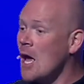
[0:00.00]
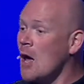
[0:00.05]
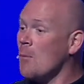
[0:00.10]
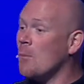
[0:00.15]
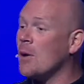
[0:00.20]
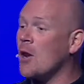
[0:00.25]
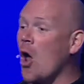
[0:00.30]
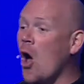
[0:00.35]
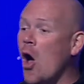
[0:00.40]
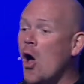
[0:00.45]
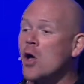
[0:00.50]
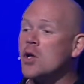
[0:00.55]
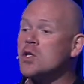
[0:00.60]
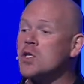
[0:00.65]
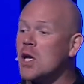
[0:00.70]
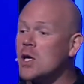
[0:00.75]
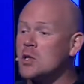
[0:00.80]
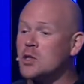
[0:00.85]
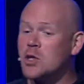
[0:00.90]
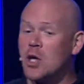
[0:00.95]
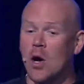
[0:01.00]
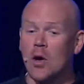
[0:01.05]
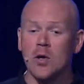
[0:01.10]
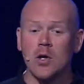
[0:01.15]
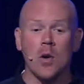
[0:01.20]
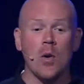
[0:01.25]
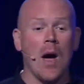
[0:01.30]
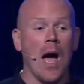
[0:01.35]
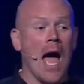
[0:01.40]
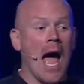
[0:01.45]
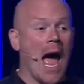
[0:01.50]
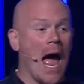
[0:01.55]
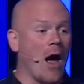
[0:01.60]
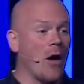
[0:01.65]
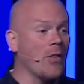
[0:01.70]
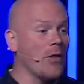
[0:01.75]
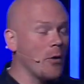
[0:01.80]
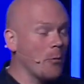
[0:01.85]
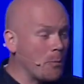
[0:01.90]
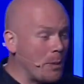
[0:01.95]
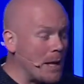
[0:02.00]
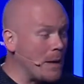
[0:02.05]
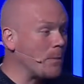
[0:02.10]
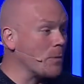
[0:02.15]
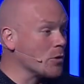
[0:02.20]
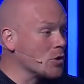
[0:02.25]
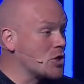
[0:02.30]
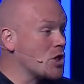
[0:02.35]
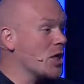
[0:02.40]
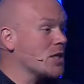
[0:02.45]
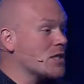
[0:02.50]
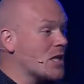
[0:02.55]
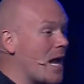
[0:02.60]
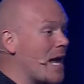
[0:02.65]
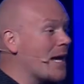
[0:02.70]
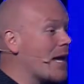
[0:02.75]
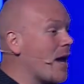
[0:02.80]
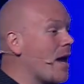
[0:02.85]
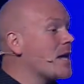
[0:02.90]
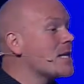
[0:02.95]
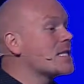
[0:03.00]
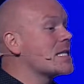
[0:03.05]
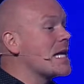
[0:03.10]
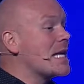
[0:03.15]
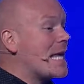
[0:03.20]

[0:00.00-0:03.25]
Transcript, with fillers: but also show you how they're people just like us,